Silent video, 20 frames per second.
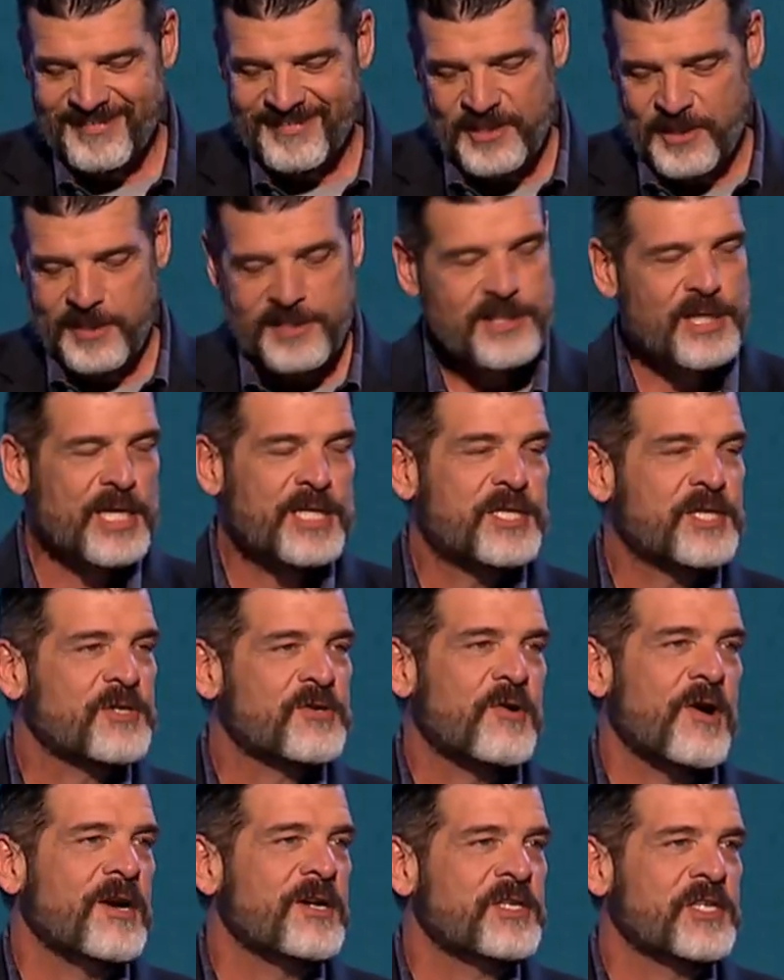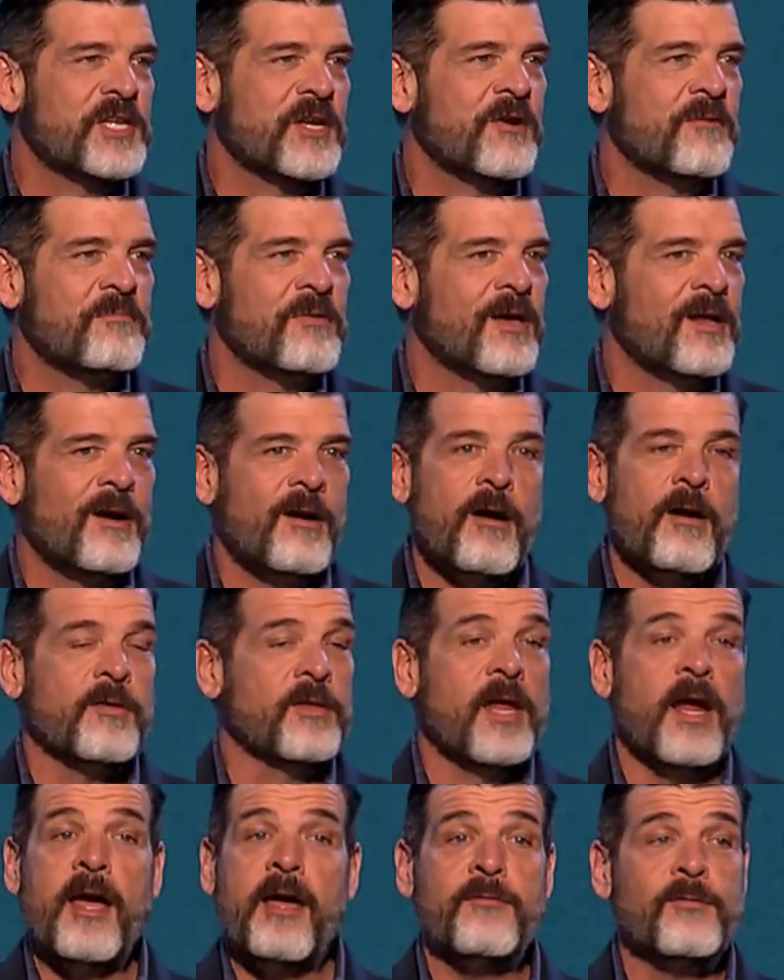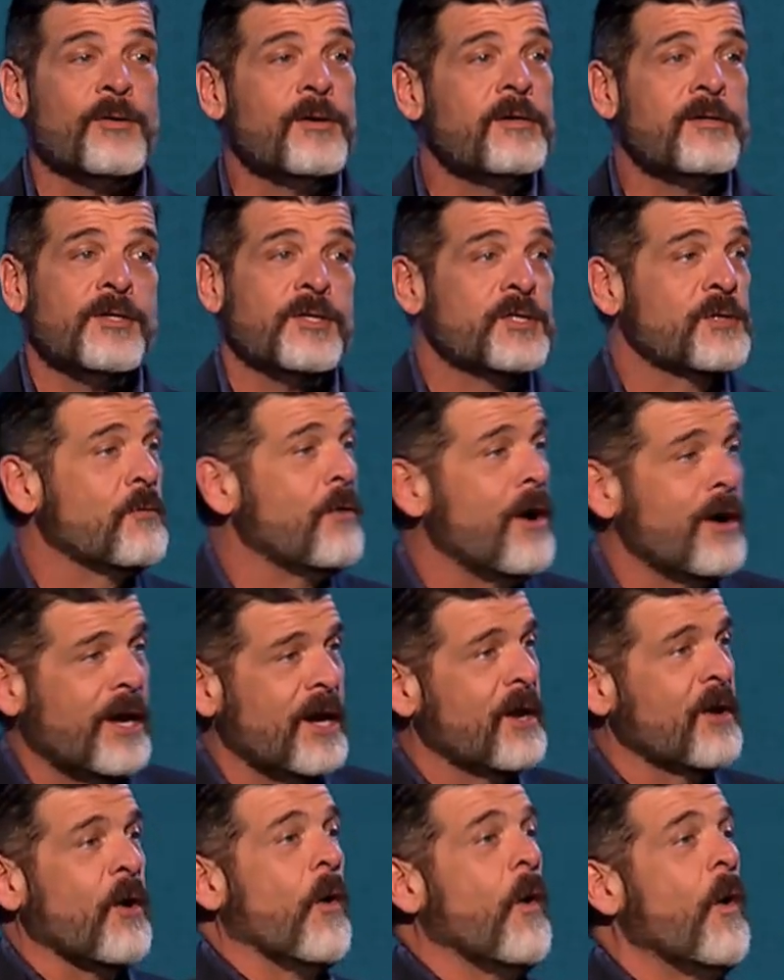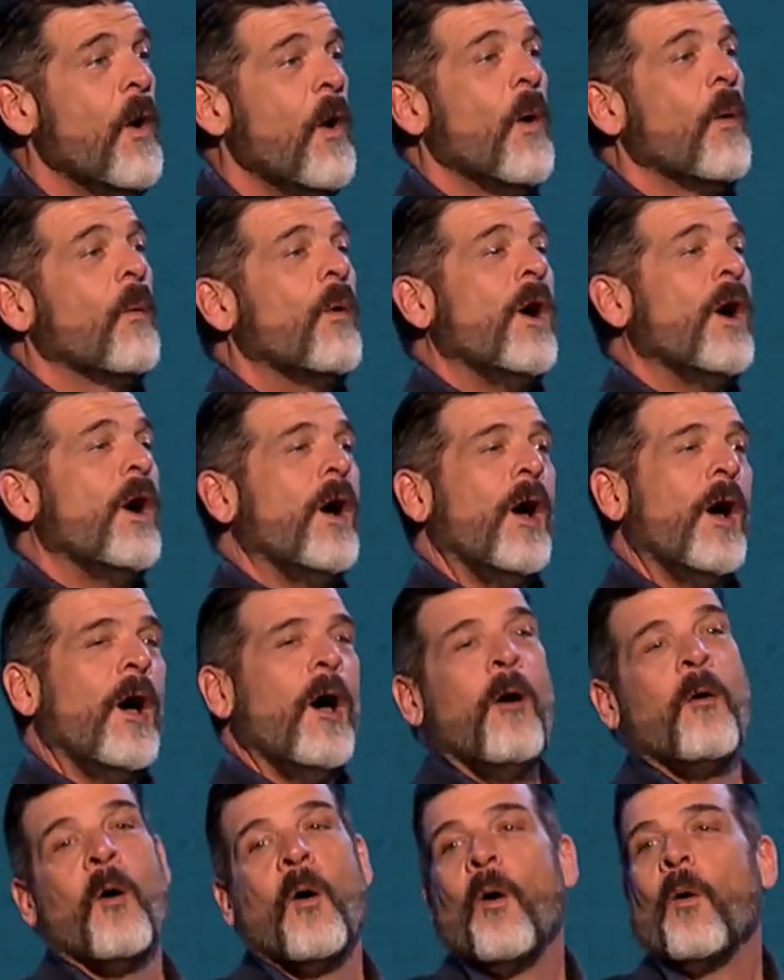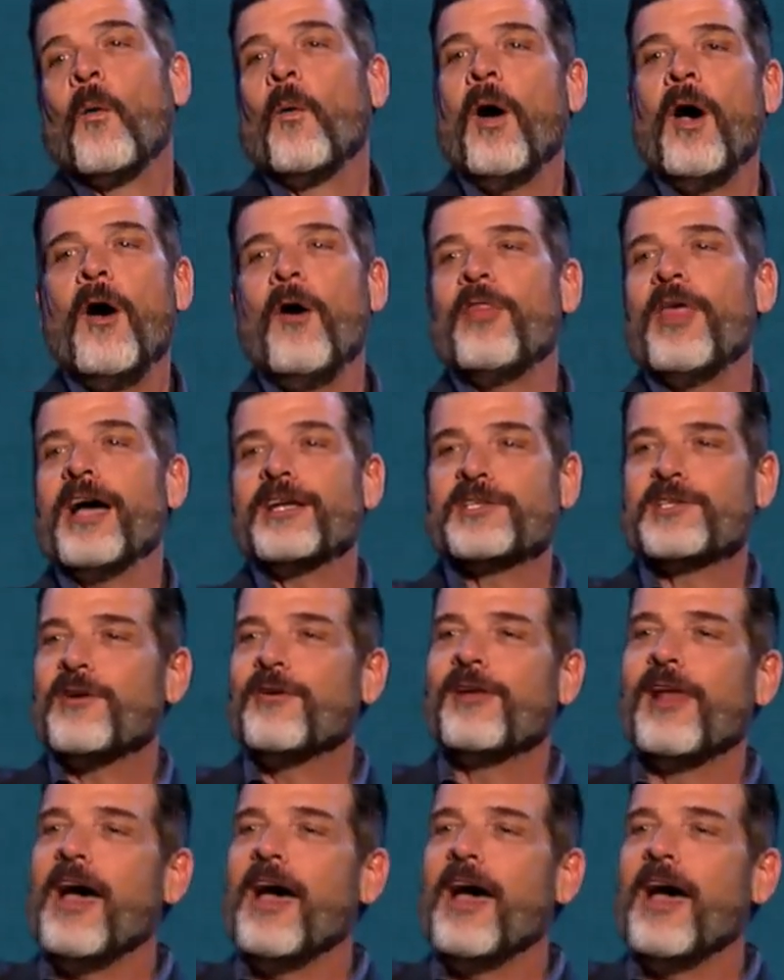She just thinks it's the greatest thing on planet Earth. And I have learned just to walk in and go, woo, woo, that's so